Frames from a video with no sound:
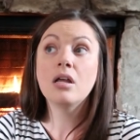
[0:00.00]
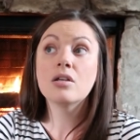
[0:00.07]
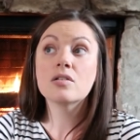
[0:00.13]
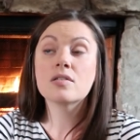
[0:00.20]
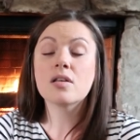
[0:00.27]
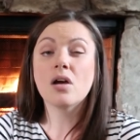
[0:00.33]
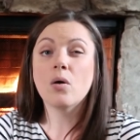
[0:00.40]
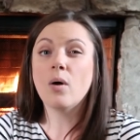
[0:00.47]

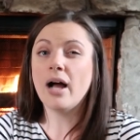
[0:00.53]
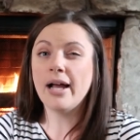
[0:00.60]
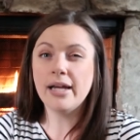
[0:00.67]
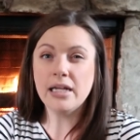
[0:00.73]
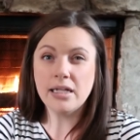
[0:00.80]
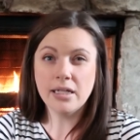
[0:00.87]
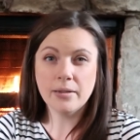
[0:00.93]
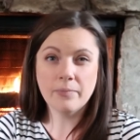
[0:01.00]
So
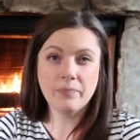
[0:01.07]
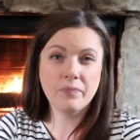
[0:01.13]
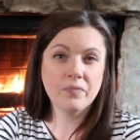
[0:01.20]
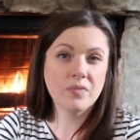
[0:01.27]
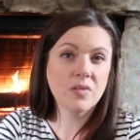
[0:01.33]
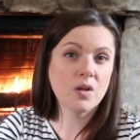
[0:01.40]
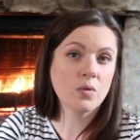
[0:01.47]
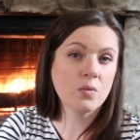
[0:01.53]
I
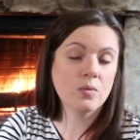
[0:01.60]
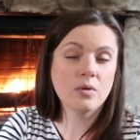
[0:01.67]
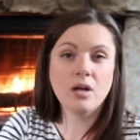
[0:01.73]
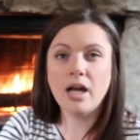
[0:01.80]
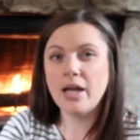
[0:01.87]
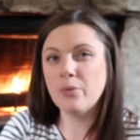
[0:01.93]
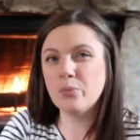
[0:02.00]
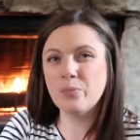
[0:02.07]

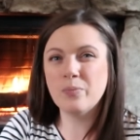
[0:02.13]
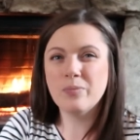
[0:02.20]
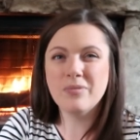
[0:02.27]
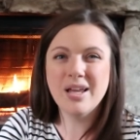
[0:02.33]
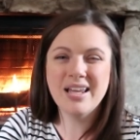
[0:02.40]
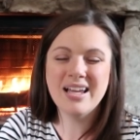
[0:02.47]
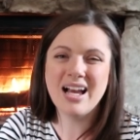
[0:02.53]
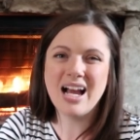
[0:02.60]
I,
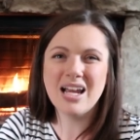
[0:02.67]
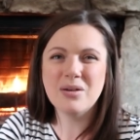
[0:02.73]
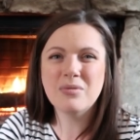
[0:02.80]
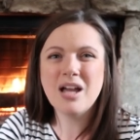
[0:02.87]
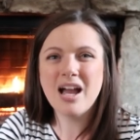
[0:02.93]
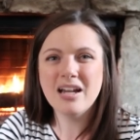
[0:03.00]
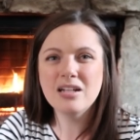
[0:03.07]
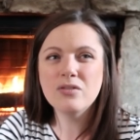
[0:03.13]
I
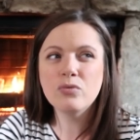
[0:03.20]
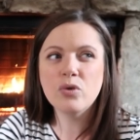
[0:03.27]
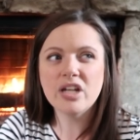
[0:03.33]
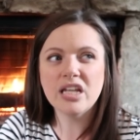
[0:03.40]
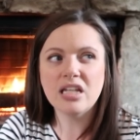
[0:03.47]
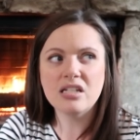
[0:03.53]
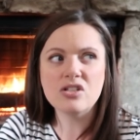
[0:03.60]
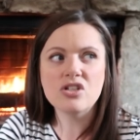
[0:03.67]
kind of
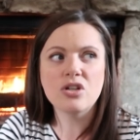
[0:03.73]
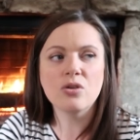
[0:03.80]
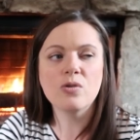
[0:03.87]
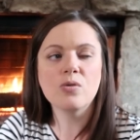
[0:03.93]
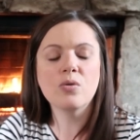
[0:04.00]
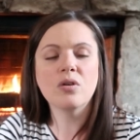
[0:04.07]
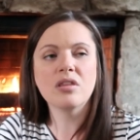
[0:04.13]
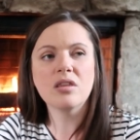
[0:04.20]
went
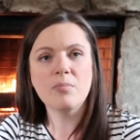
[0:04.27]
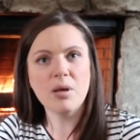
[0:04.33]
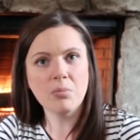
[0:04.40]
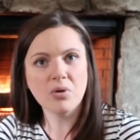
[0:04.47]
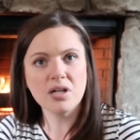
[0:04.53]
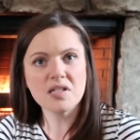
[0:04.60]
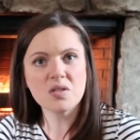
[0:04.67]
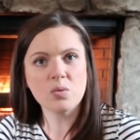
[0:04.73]
into the
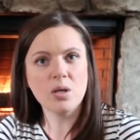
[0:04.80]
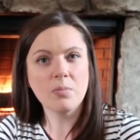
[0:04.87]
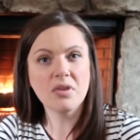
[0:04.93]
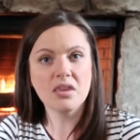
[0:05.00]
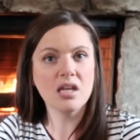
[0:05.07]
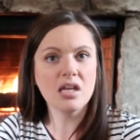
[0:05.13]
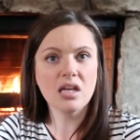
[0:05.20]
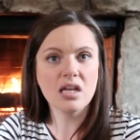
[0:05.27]
membrane sweep
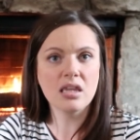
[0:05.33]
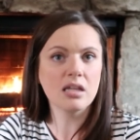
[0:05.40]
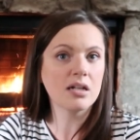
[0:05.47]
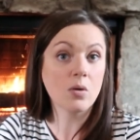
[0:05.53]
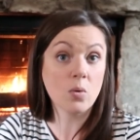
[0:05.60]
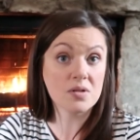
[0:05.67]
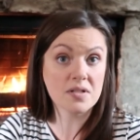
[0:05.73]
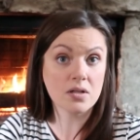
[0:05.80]
thinking that
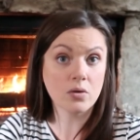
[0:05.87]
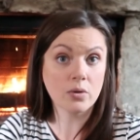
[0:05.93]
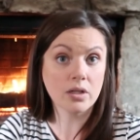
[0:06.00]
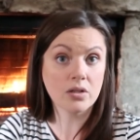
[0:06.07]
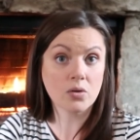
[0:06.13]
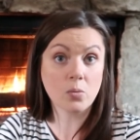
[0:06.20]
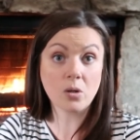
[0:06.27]
it wasn't going to